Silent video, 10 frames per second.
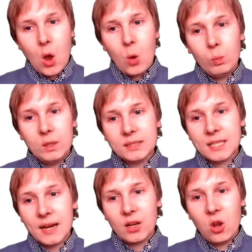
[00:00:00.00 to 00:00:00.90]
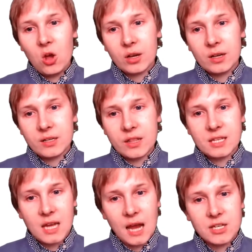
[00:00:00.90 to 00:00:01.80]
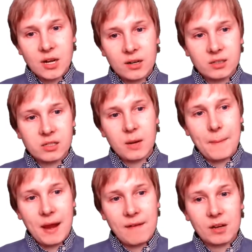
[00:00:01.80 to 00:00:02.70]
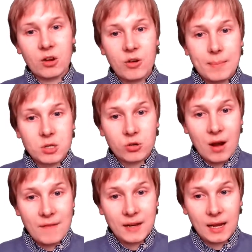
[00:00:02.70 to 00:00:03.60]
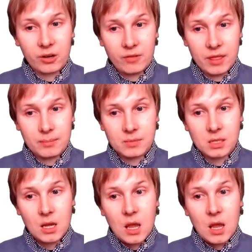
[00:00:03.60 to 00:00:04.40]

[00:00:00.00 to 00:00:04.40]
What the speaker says: We'll take a look at the side channels that appear in cryptographic algorithms